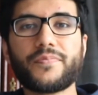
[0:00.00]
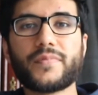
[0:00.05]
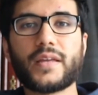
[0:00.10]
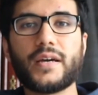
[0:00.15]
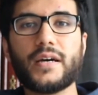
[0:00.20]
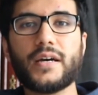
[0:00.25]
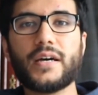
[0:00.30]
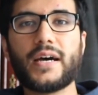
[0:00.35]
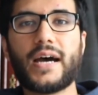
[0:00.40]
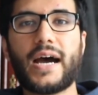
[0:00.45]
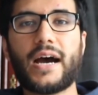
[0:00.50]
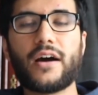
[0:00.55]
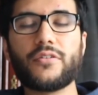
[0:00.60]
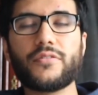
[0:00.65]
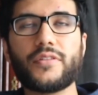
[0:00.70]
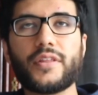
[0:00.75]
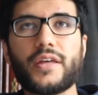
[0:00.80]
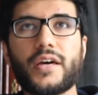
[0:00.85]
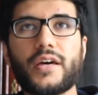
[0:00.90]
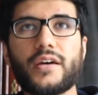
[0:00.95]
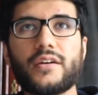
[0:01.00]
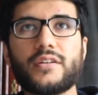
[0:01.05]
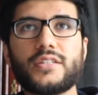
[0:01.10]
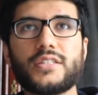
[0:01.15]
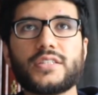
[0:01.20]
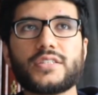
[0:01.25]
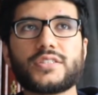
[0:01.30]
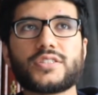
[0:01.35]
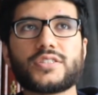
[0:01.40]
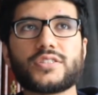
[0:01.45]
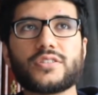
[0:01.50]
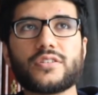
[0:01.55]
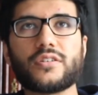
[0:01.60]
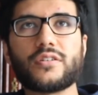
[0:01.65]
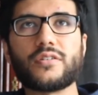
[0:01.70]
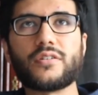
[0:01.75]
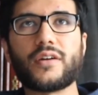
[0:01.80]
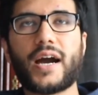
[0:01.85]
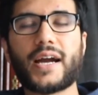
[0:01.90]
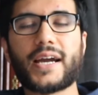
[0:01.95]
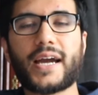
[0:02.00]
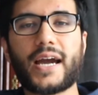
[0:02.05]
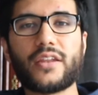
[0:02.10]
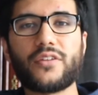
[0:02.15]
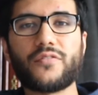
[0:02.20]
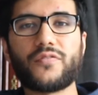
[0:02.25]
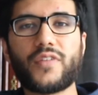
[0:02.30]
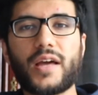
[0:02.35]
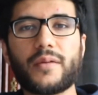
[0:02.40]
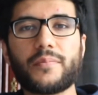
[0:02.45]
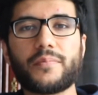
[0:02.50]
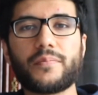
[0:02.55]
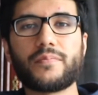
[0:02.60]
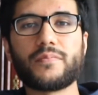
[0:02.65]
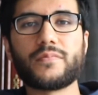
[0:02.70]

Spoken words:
out there. So I kind of like,